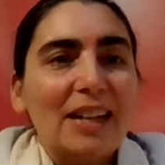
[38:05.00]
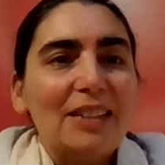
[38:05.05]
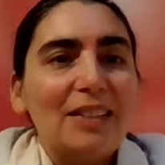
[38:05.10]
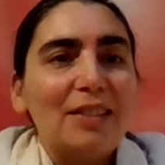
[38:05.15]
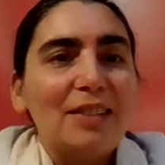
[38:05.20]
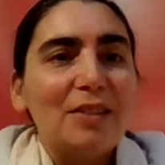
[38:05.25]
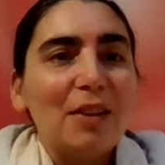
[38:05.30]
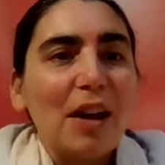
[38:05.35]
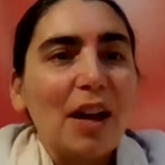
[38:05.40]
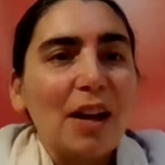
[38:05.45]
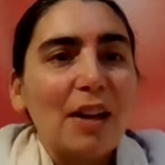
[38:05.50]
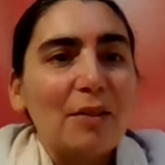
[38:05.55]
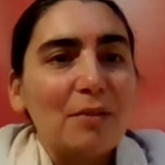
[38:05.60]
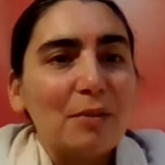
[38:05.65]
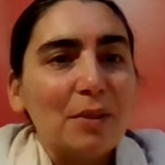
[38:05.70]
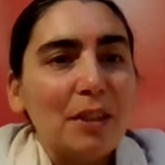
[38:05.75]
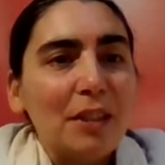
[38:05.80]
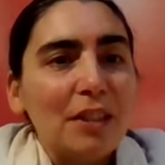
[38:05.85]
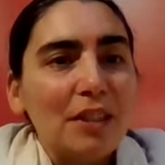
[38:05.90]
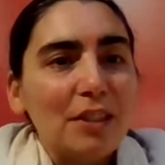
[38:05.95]
And so I
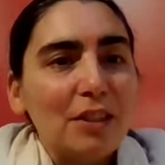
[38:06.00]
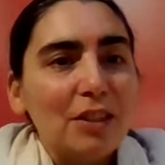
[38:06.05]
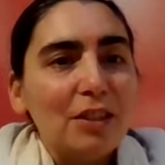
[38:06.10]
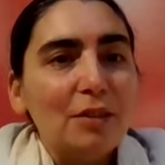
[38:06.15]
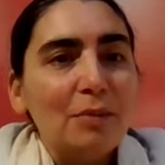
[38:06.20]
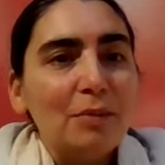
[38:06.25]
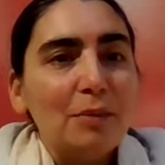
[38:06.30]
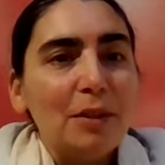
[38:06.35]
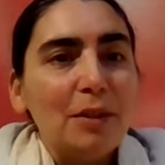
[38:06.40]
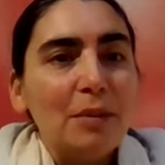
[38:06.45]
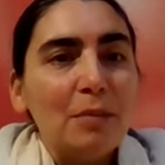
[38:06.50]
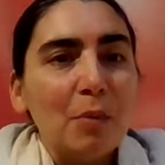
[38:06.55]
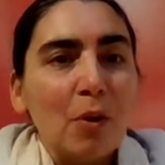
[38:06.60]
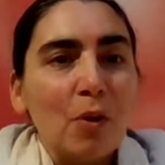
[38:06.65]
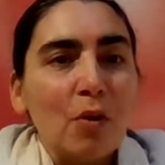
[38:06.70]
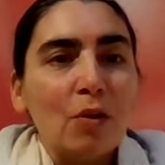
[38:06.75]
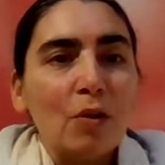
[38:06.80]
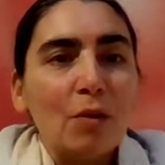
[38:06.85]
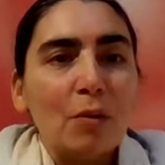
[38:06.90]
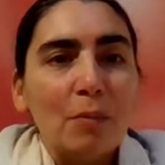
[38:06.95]
wish to be
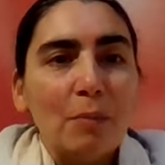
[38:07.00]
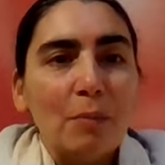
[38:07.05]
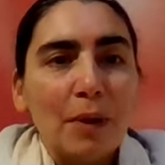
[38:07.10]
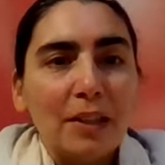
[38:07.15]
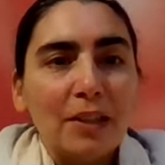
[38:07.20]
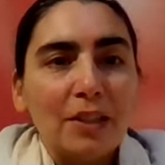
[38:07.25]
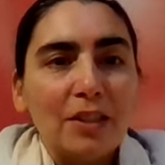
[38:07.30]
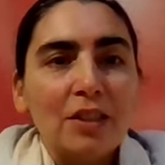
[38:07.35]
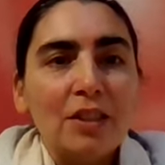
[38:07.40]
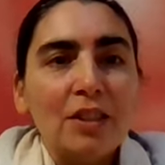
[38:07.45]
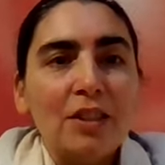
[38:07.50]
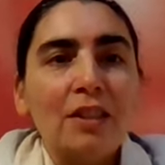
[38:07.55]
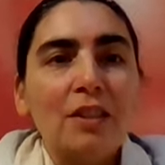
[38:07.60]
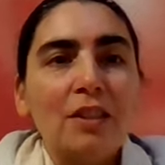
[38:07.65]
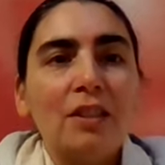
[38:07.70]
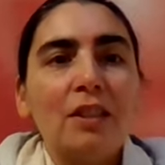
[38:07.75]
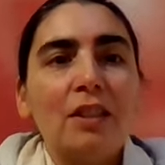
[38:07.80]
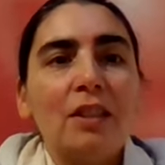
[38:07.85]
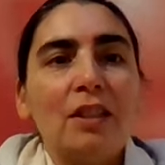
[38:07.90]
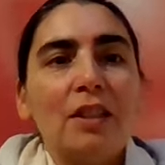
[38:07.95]
more
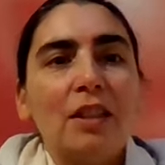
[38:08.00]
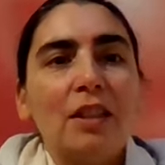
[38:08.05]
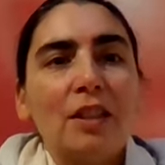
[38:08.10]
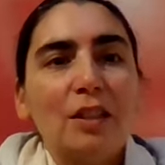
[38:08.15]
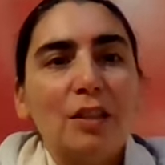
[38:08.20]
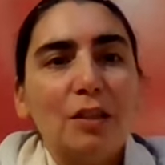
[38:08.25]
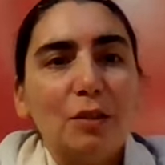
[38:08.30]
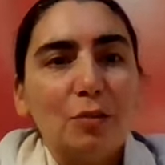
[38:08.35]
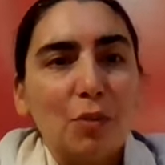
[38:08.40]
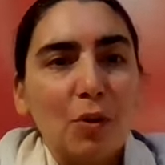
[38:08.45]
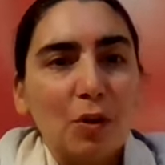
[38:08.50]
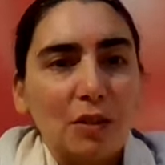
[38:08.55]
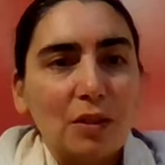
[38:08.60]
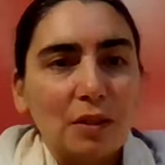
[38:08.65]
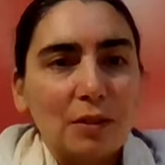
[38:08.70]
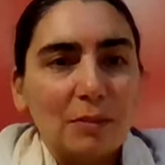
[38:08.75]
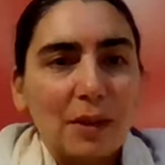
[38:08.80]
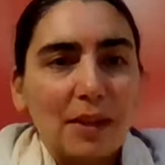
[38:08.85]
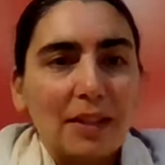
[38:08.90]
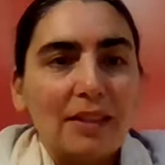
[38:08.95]
compassionate
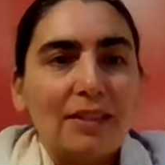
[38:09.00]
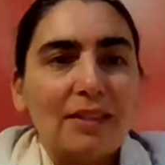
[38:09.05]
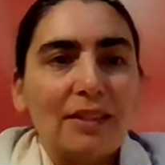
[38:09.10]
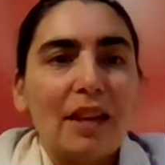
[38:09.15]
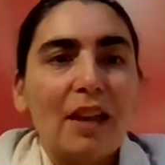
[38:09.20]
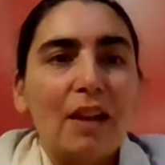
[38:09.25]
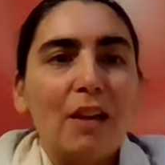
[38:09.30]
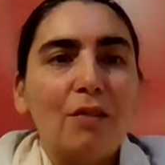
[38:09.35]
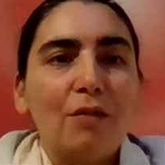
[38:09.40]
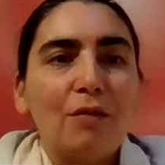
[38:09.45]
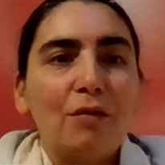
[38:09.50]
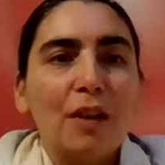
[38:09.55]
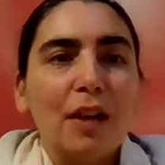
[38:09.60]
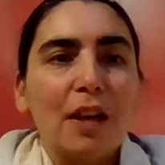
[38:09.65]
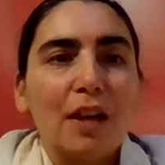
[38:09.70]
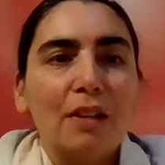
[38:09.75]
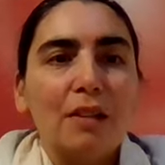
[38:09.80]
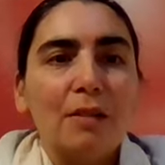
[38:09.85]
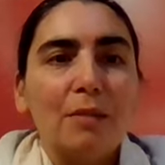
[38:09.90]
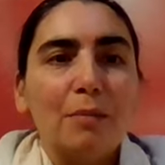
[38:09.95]
towards myself
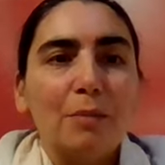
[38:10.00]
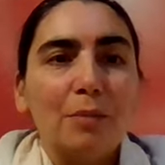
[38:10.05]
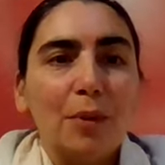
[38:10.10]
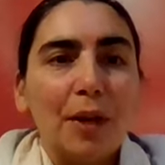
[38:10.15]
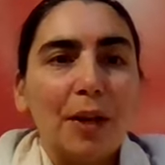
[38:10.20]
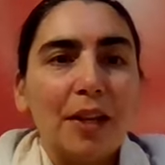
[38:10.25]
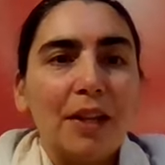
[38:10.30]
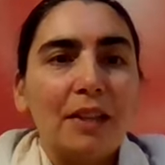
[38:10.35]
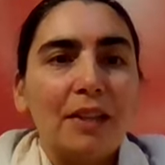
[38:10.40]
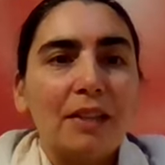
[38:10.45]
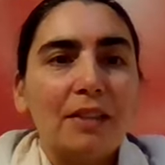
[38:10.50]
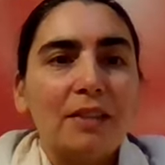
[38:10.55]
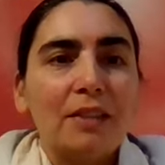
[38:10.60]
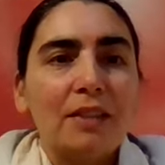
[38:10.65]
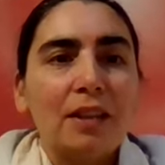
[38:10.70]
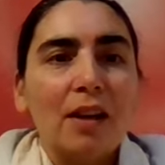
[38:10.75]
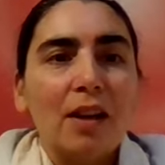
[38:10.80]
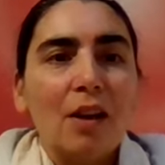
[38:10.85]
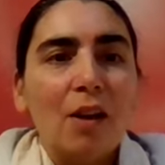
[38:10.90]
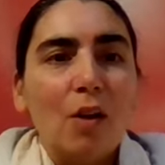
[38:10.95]
and
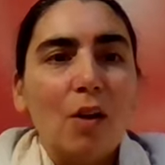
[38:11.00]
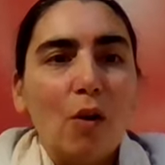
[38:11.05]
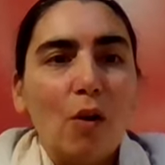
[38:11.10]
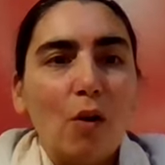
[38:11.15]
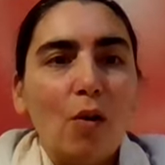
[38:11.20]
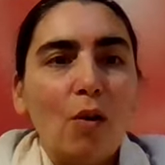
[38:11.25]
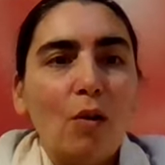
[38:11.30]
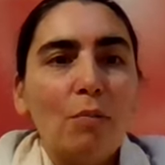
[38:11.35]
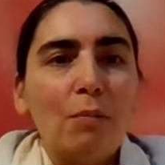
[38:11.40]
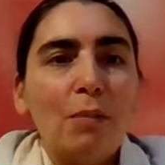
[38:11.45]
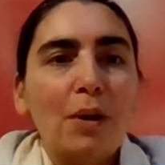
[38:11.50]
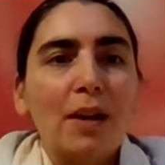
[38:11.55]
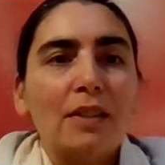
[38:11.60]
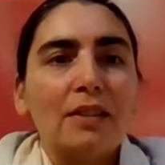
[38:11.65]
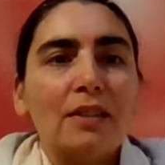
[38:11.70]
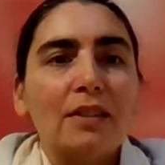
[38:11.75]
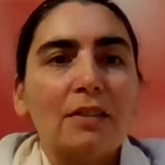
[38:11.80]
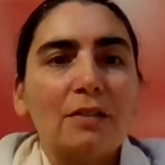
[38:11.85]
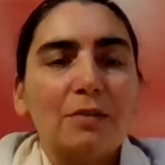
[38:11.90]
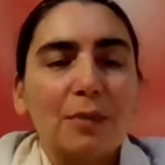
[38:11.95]
embrace all
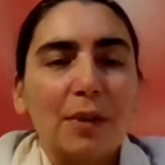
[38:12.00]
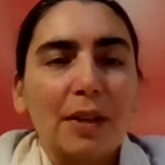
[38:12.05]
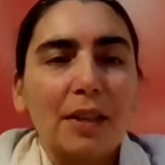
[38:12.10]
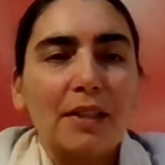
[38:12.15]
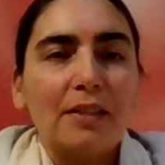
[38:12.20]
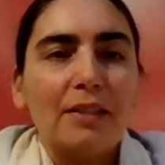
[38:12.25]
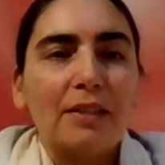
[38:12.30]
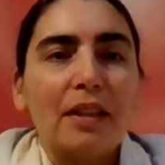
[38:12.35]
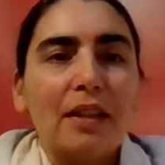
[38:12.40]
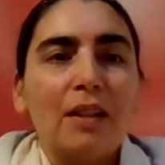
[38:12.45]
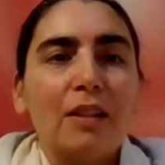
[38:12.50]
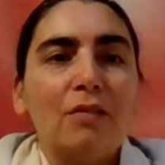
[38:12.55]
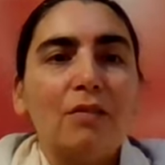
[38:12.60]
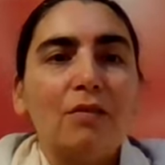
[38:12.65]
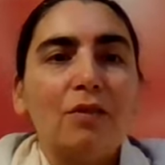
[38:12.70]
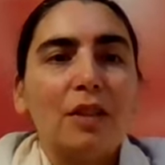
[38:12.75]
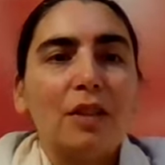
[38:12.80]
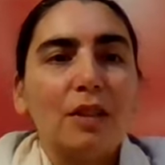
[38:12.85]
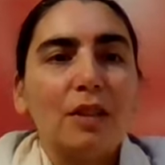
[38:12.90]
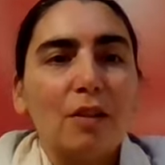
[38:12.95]
parts of
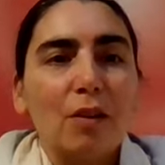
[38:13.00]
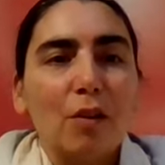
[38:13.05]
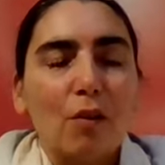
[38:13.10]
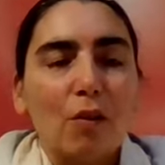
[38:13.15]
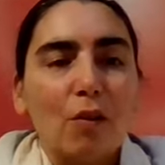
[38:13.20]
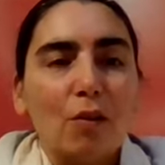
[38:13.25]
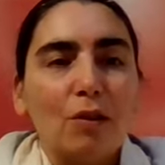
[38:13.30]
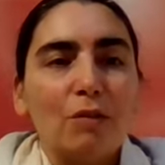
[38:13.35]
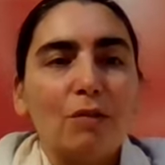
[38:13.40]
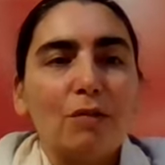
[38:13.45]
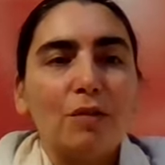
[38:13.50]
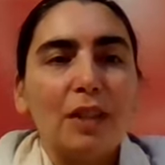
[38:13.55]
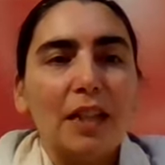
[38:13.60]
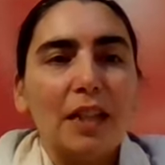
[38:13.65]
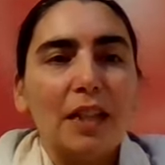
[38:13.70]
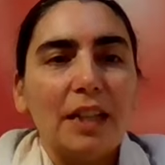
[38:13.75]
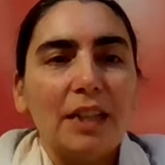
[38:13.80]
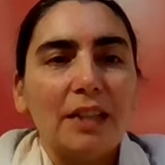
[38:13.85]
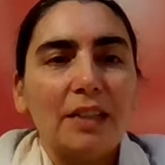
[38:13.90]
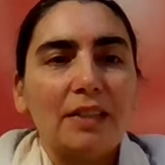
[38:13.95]
myself and all
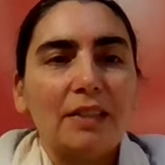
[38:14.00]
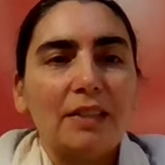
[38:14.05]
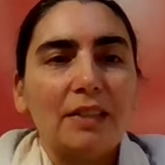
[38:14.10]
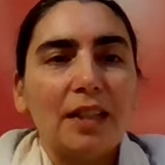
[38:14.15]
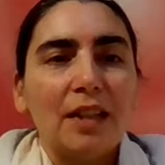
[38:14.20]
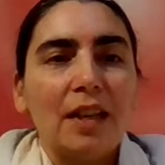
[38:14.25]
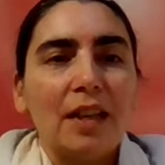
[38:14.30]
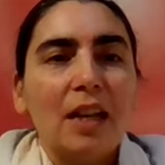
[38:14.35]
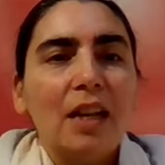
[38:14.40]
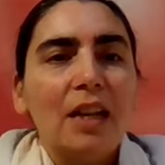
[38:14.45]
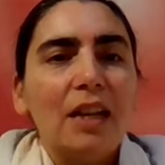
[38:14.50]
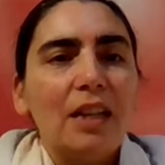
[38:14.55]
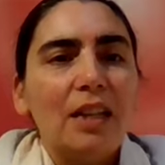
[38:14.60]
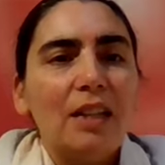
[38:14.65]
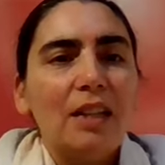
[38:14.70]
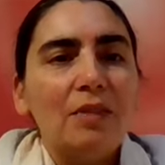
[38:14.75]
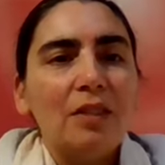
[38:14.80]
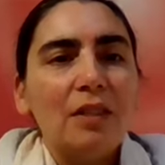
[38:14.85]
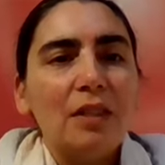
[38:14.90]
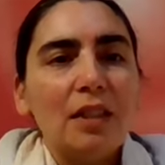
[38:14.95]
feelings,
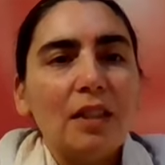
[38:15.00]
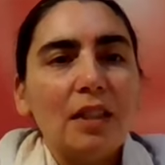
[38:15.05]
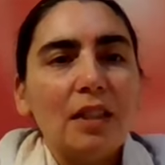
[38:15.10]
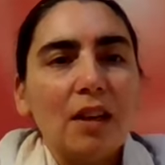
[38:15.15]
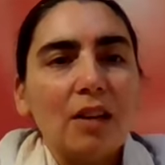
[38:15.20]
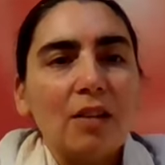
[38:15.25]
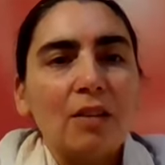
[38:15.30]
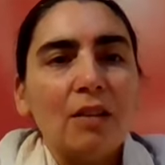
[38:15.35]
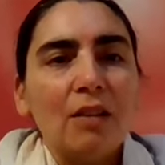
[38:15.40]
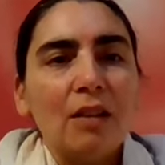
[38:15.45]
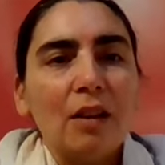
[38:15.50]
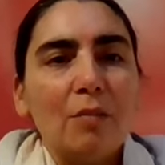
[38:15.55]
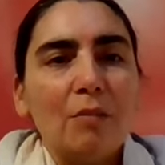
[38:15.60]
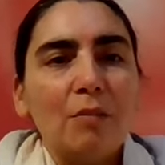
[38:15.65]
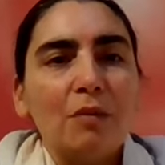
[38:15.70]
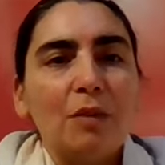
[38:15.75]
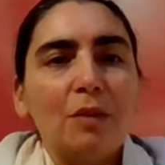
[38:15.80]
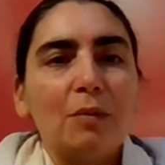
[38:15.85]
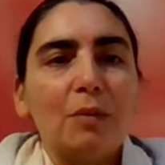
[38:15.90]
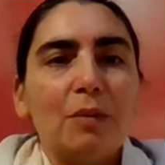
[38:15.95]
even the
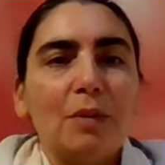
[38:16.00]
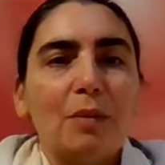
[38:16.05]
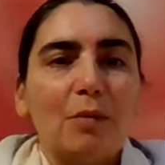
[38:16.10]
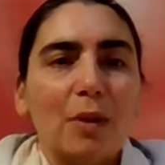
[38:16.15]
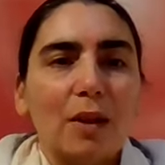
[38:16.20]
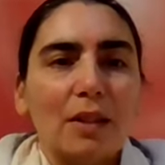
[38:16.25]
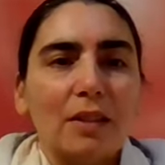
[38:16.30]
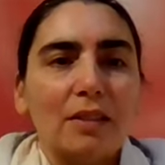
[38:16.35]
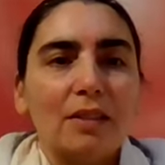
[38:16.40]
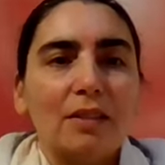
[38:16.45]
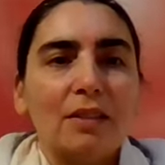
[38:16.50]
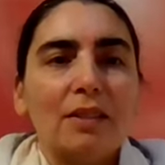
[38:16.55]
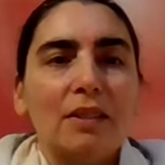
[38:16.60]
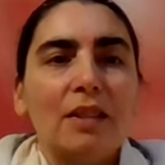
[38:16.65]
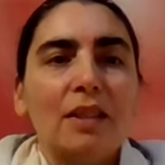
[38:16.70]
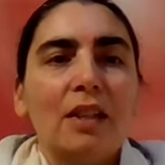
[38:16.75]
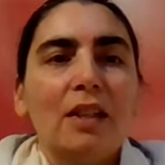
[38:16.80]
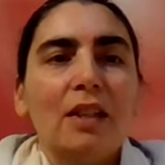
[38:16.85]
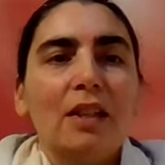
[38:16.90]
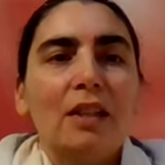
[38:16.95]
uncomfortable
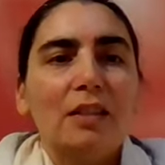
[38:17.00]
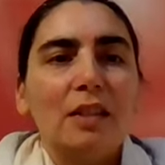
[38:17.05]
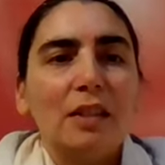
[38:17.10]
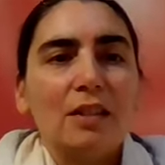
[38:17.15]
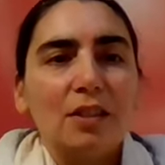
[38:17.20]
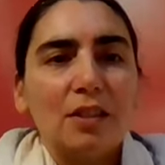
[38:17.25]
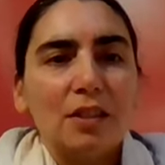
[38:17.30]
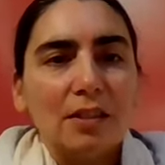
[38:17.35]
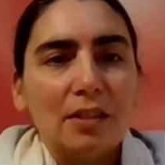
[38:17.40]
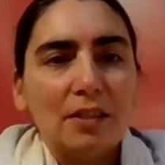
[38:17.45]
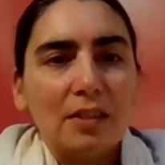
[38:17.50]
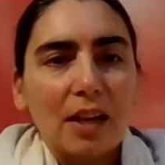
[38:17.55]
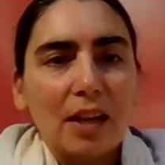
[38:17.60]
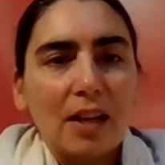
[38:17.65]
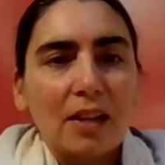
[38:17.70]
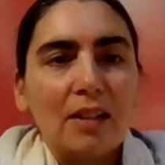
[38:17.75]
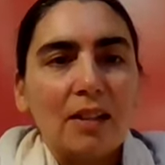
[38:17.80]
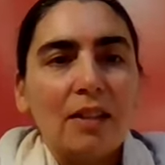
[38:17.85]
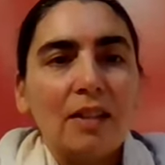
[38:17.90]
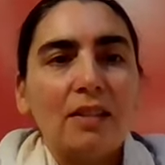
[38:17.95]
ones, such as
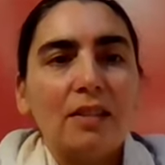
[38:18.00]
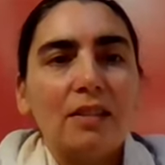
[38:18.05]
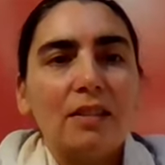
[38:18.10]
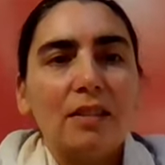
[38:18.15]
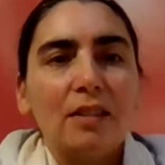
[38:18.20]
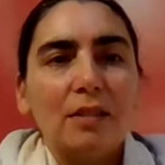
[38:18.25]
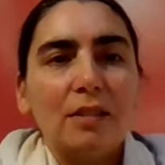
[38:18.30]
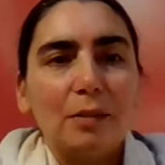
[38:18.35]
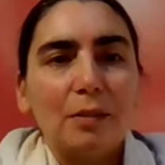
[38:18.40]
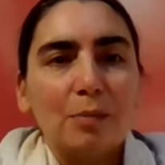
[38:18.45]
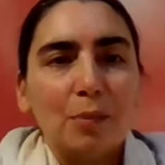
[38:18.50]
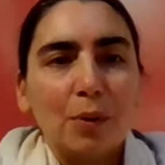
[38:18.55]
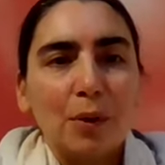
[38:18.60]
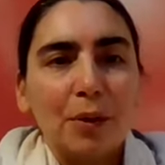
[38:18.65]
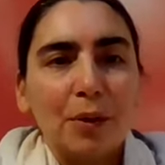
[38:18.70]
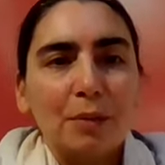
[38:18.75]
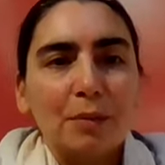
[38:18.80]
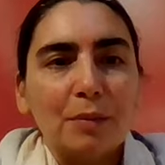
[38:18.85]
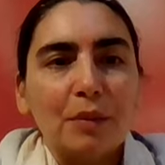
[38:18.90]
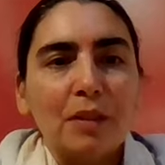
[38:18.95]
sadness,
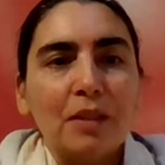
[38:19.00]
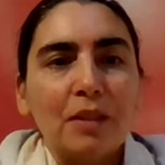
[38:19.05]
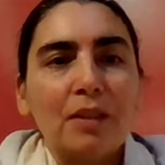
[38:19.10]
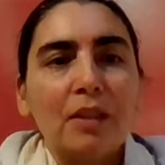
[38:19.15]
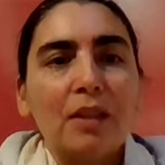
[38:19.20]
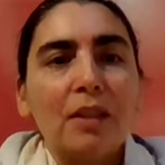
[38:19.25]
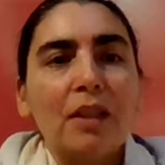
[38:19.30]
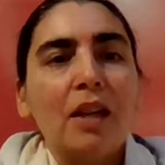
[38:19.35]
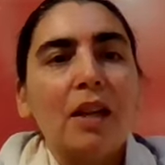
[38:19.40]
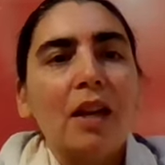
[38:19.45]
disappointment,